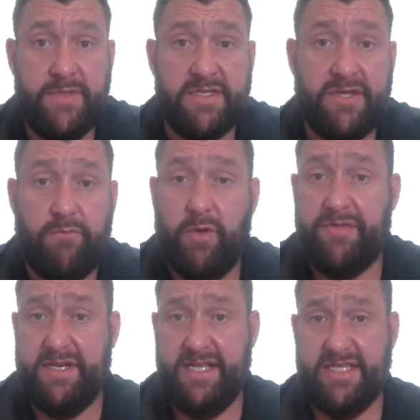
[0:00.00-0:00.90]
So
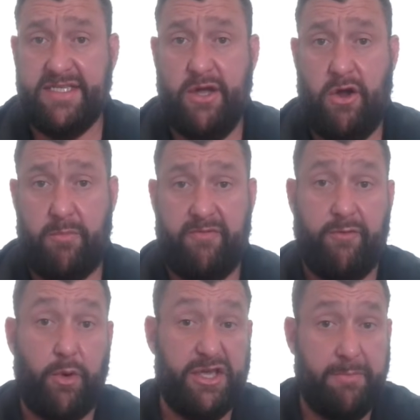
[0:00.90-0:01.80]
run the DSCR
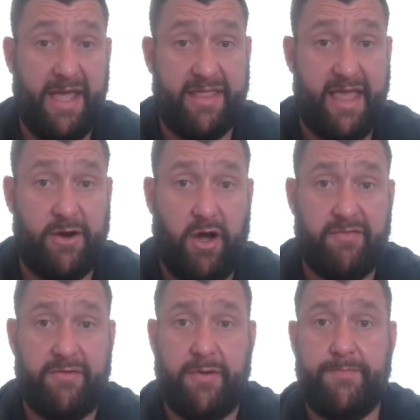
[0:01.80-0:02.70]
before you make that
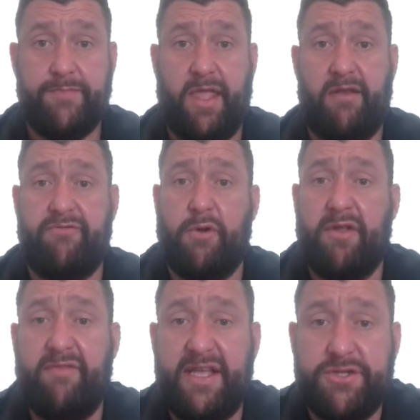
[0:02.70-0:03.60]
offer. And for
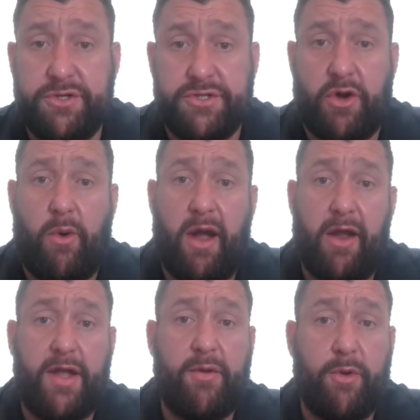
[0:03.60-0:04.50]
investors
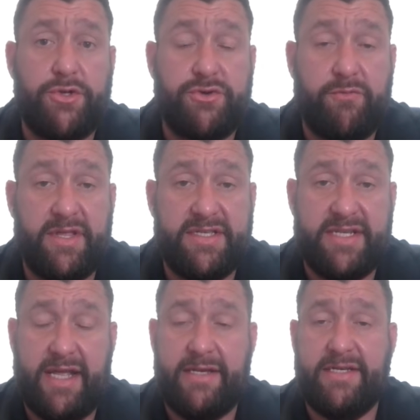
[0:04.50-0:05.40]
acquiring commercial real
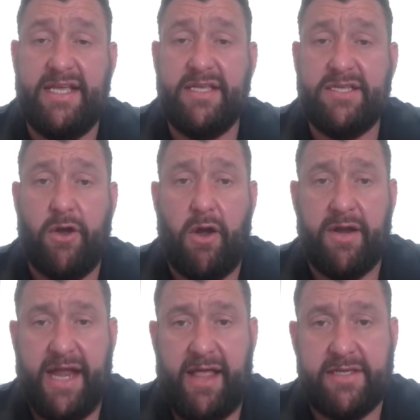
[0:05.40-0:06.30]
estate,
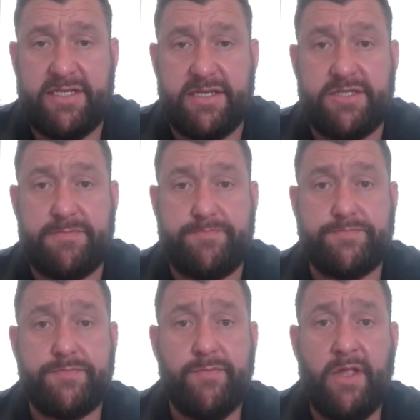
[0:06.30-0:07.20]
DSCR analysis
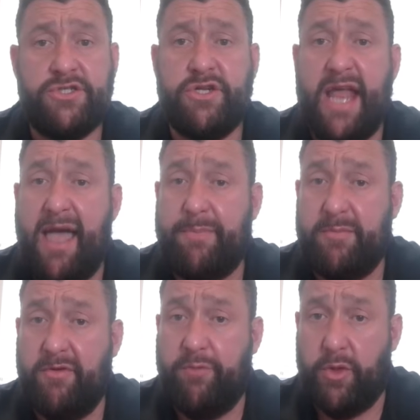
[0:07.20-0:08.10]
should
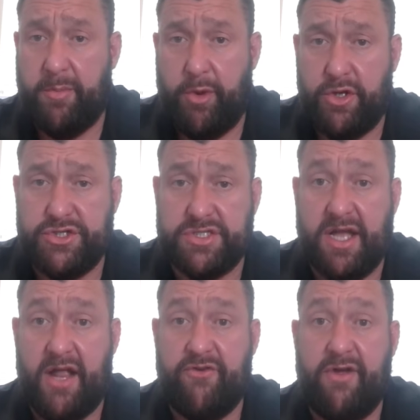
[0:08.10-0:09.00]
happen before the purchase
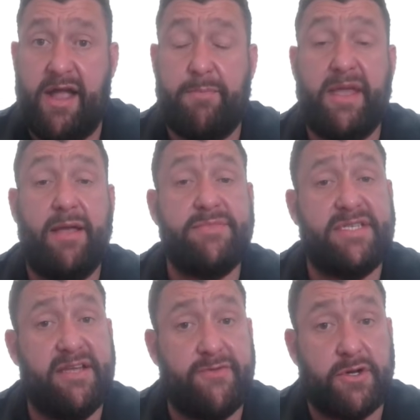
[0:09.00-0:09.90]
contract becomes
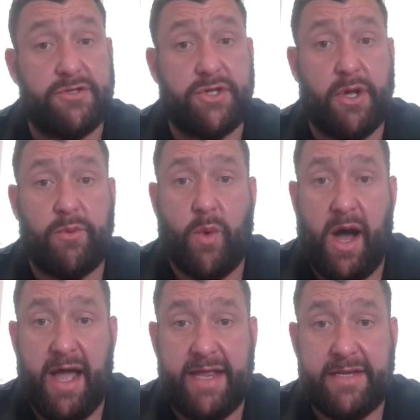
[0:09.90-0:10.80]
difficult to
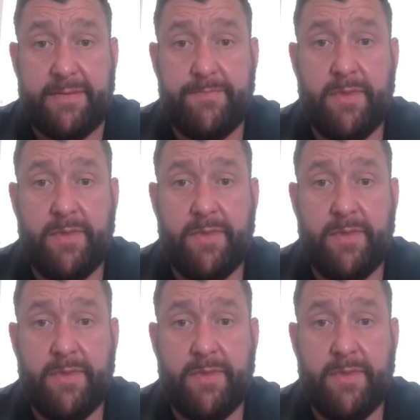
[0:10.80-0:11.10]
unwind.